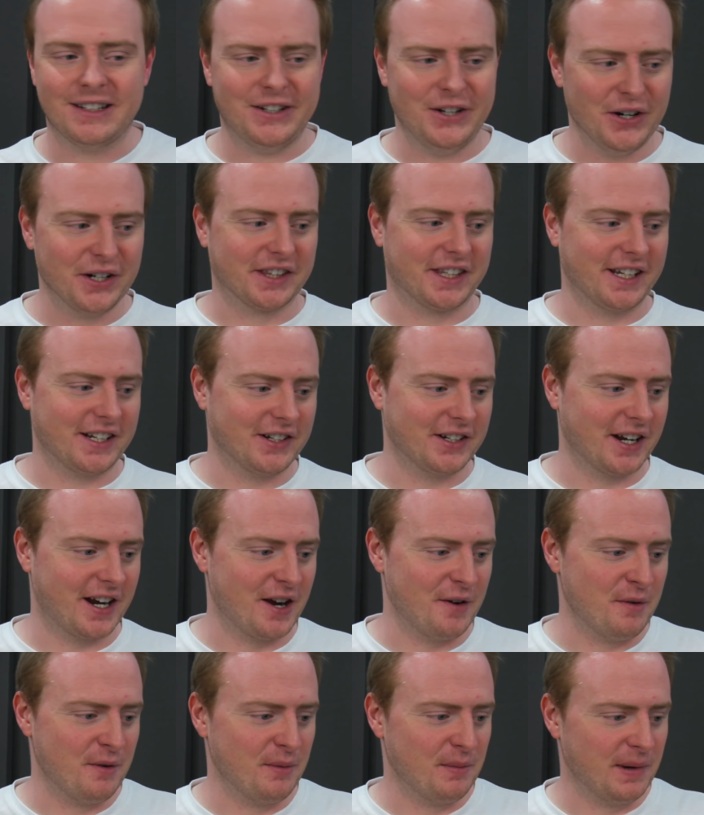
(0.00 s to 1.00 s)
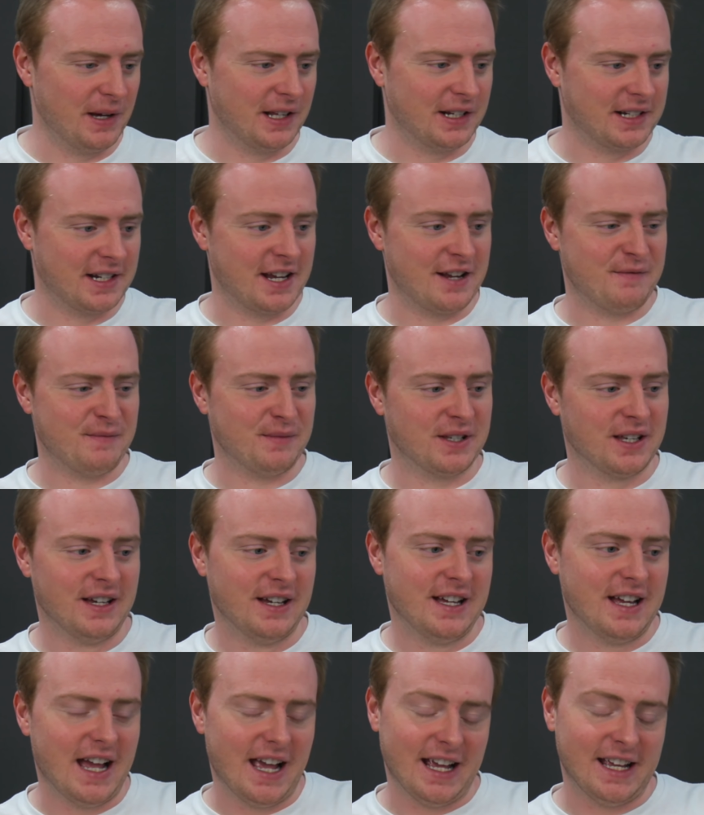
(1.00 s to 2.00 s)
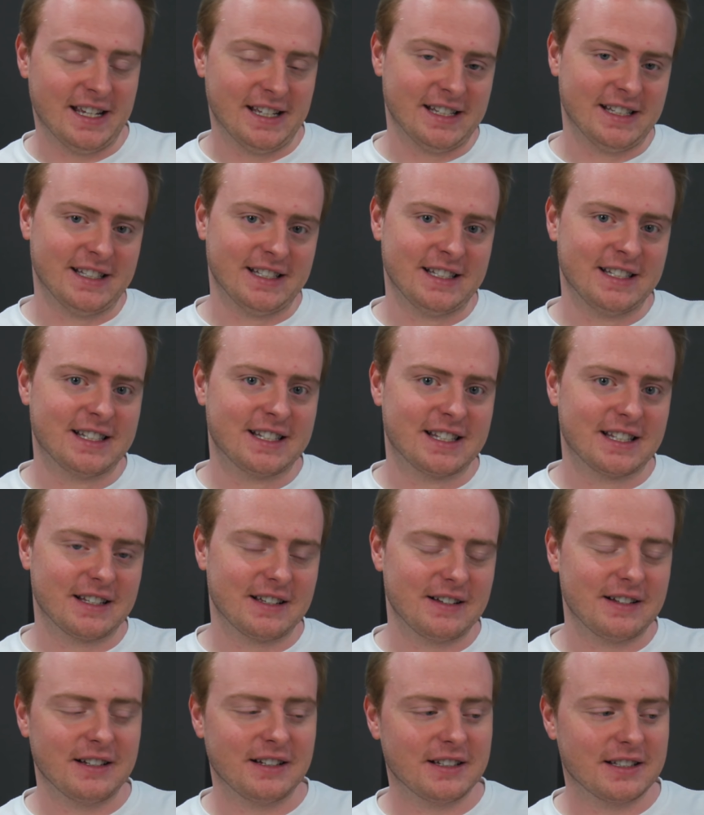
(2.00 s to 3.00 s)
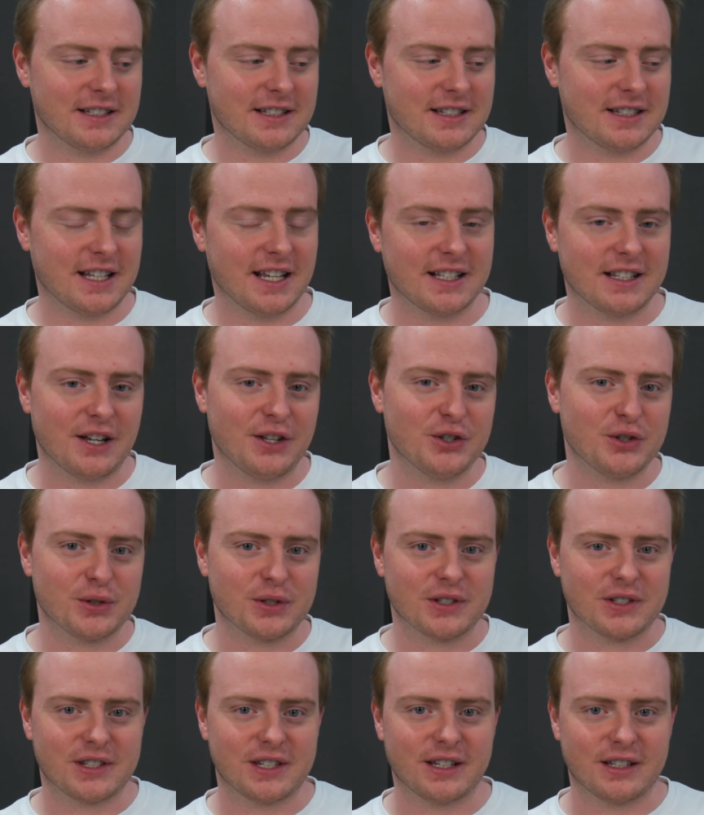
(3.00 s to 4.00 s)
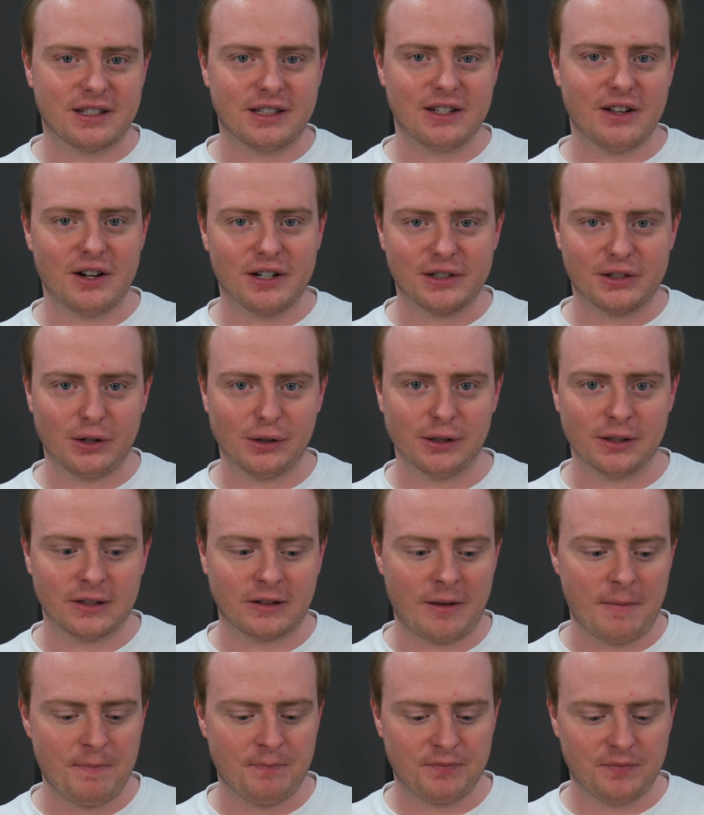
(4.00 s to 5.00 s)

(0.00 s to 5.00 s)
God, they gotta come up with better names, is $669.